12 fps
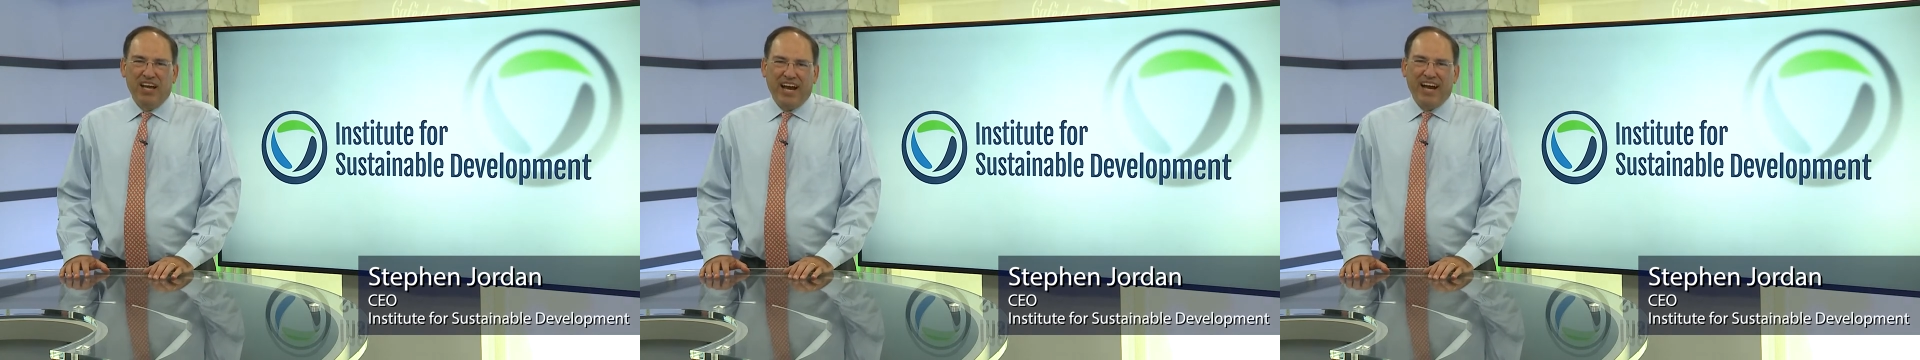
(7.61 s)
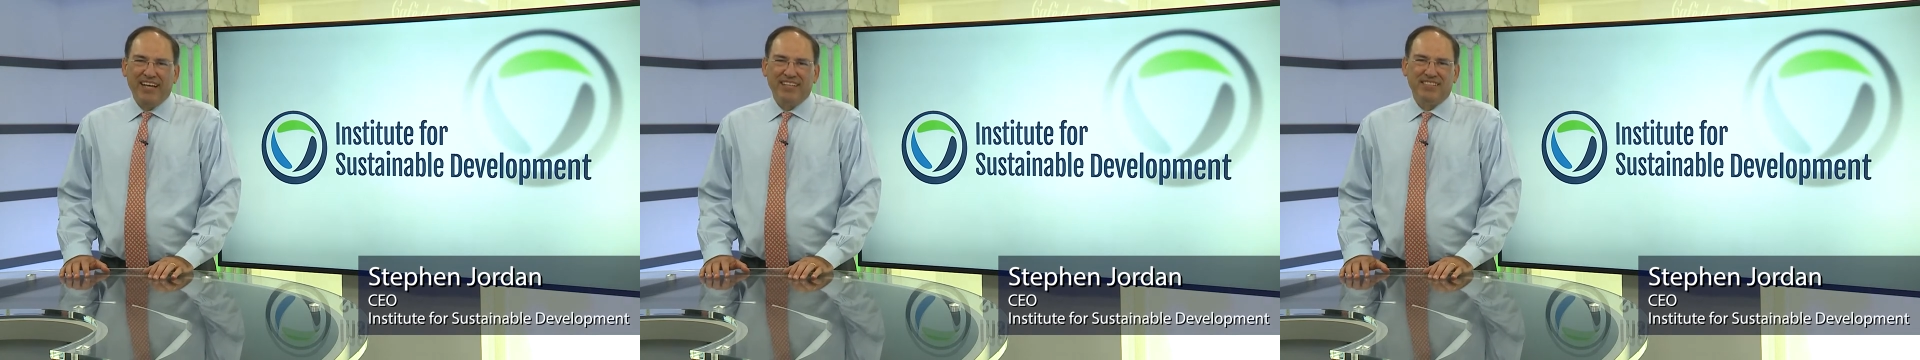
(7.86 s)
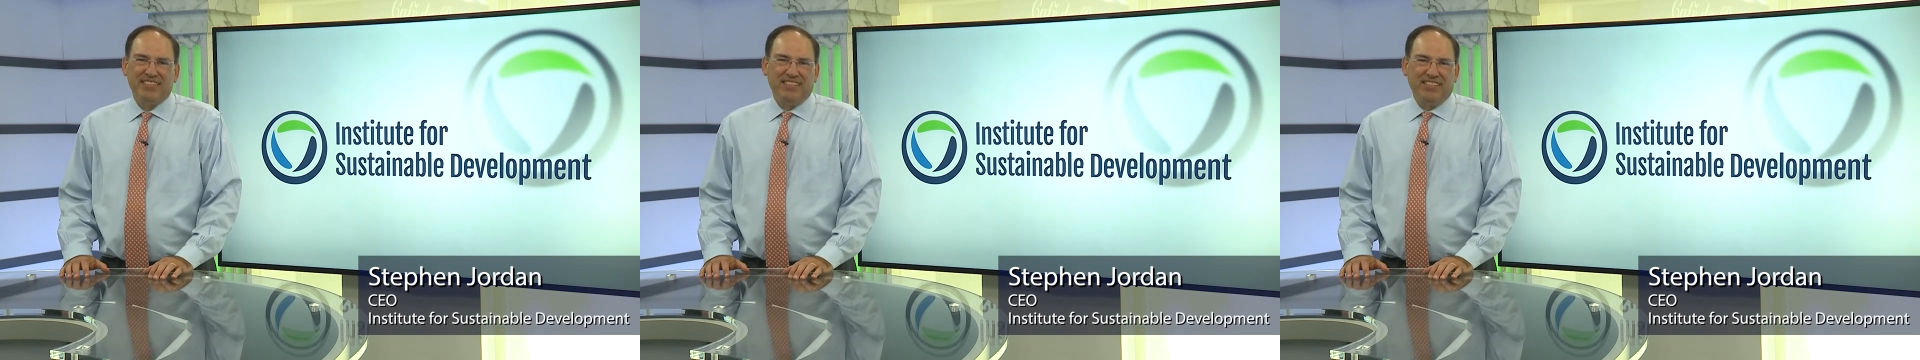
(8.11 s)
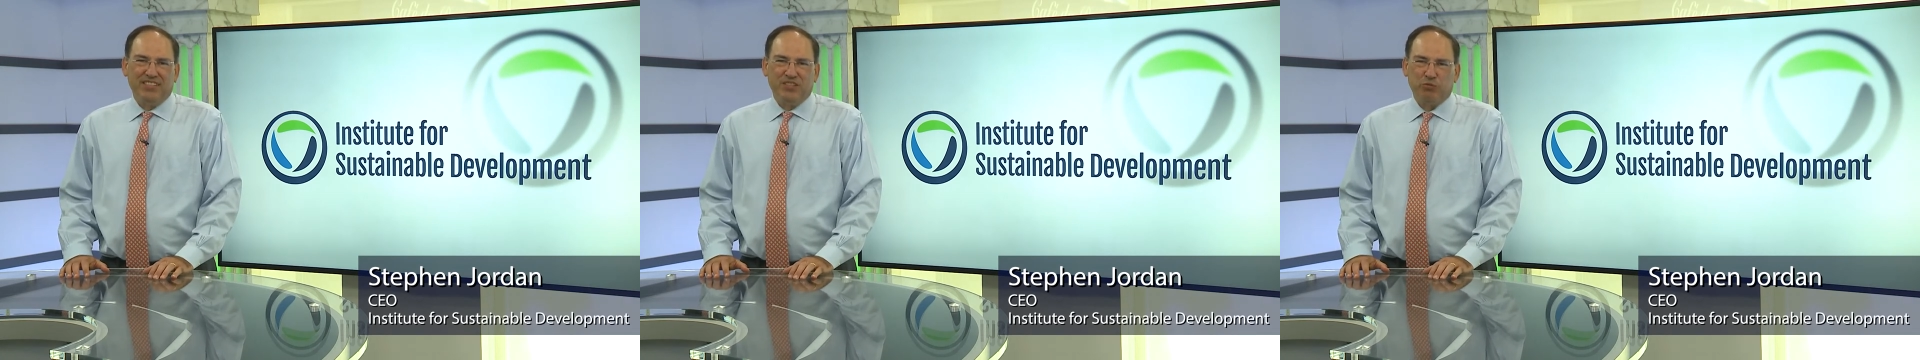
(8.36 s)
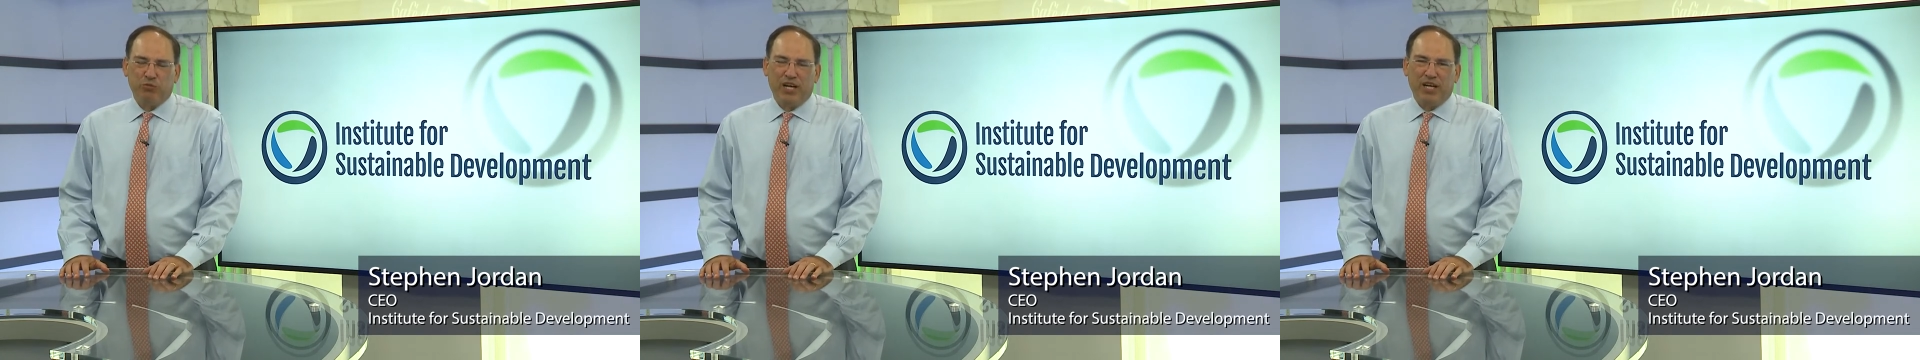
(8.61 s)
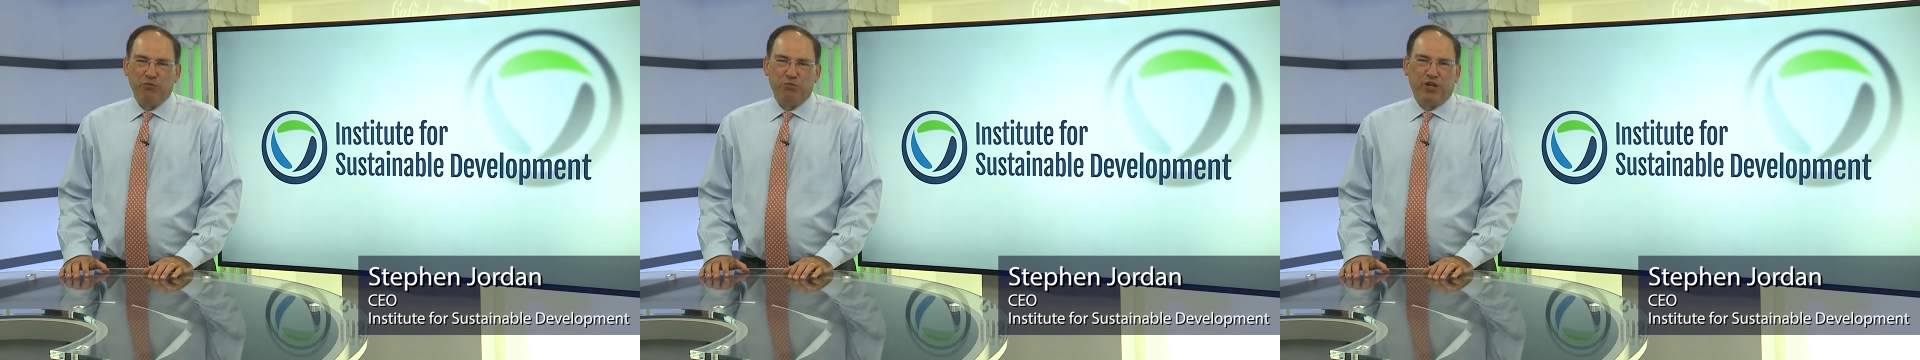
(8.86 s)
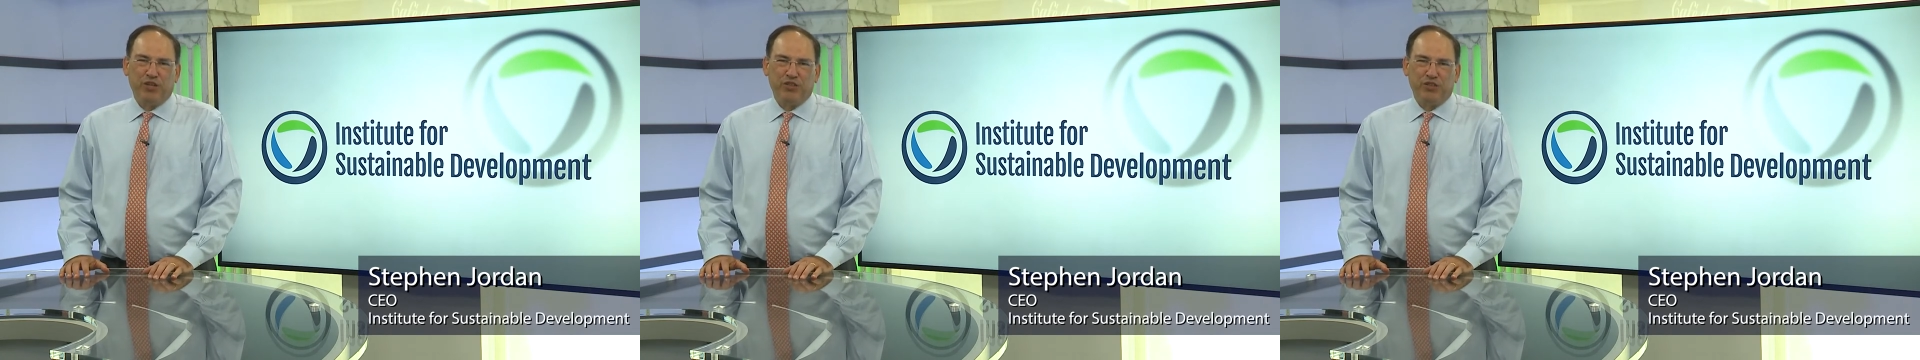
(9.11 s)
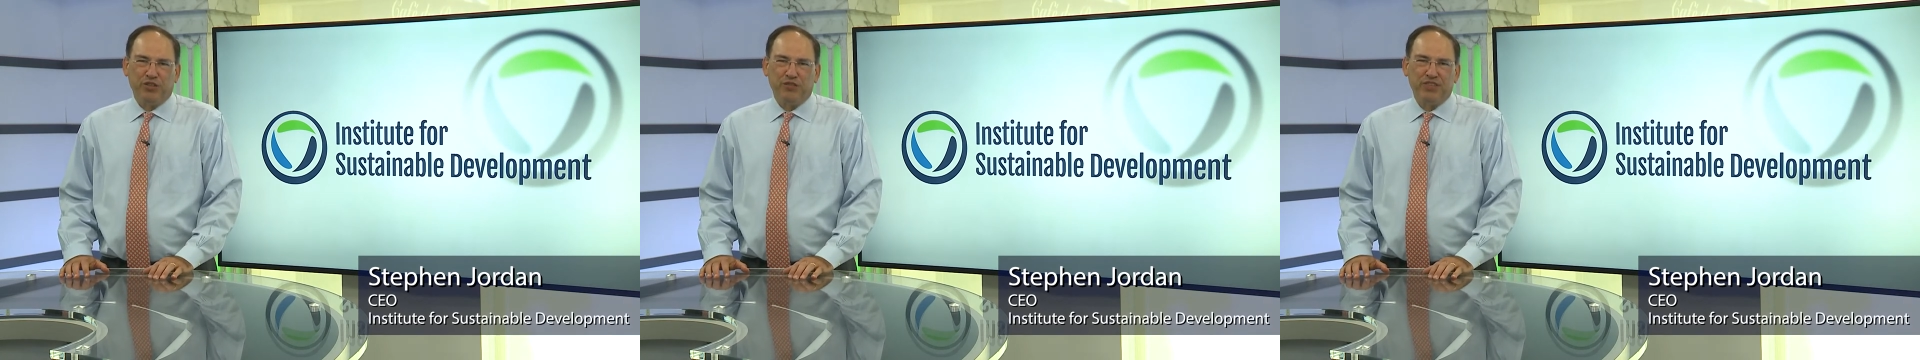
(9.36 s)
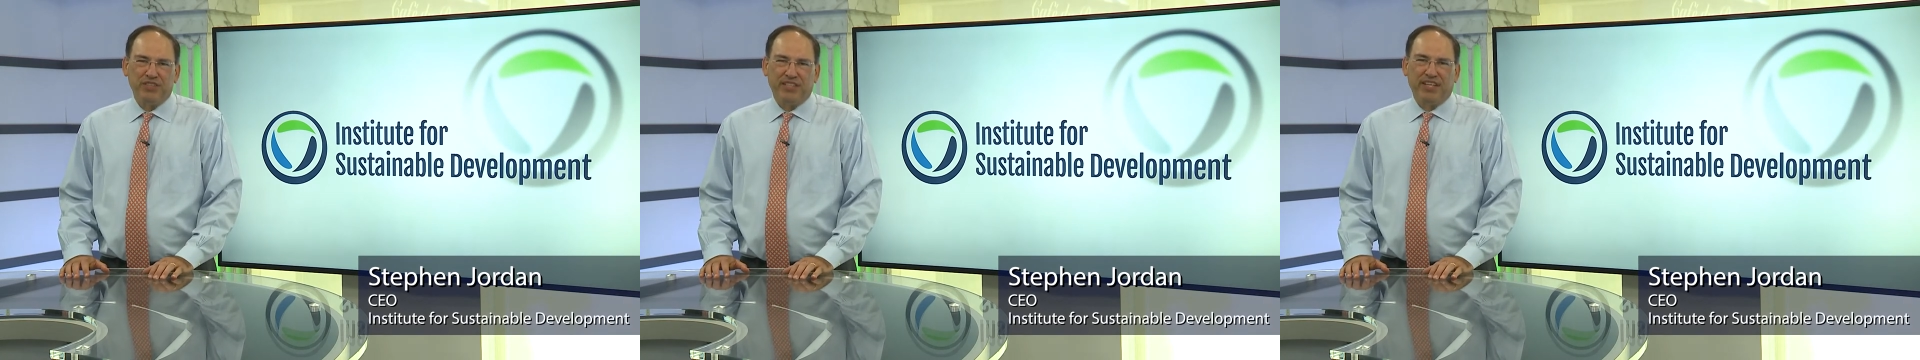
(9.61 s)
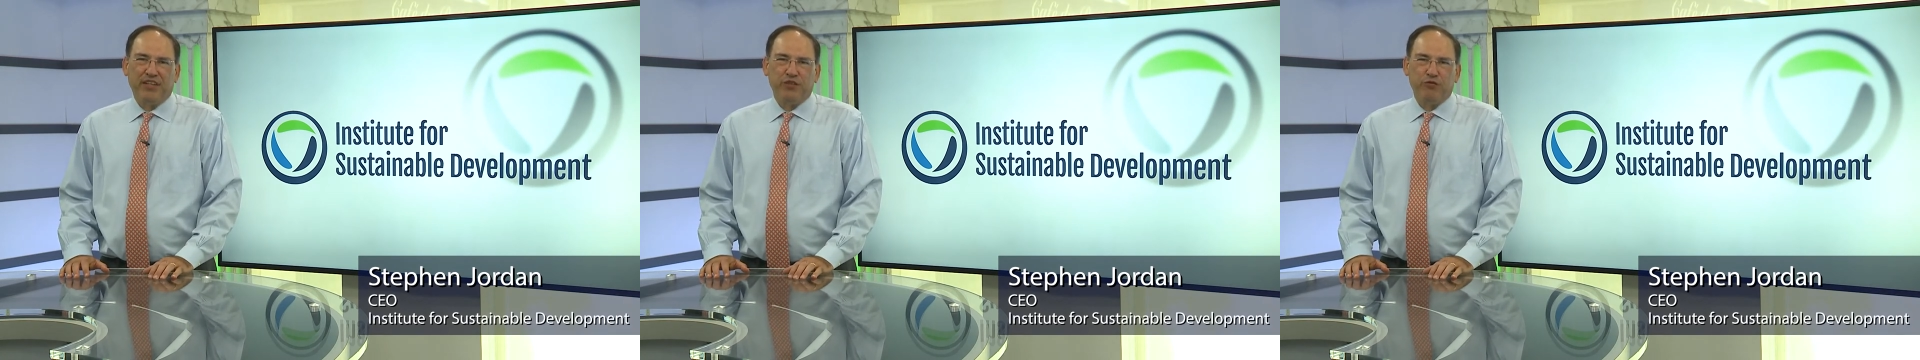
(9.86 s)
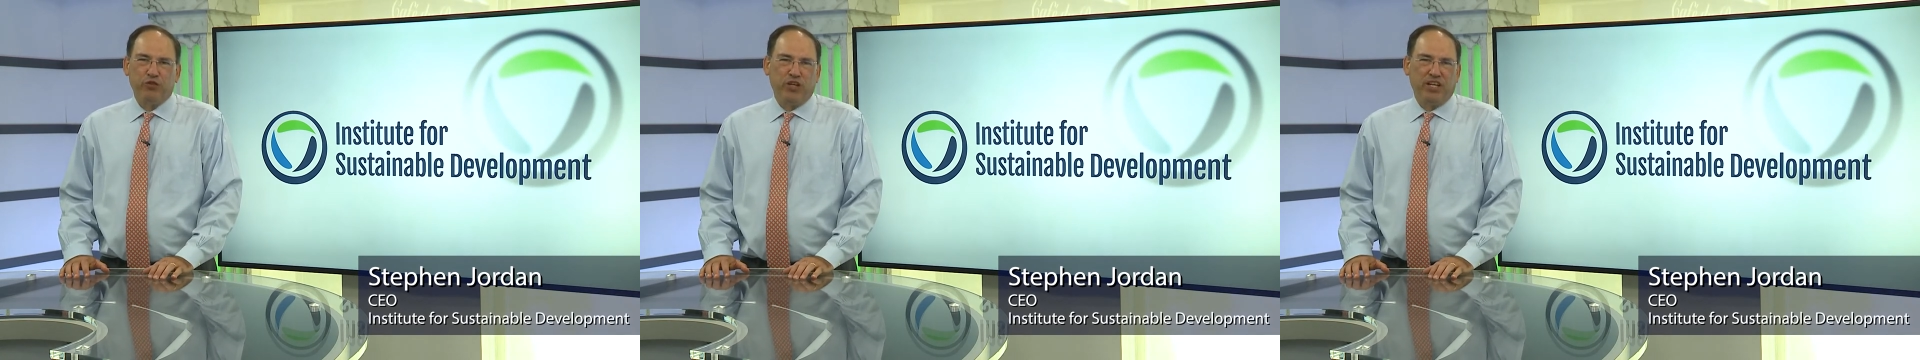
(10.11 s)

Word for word: ISD is a proud partner of the Together for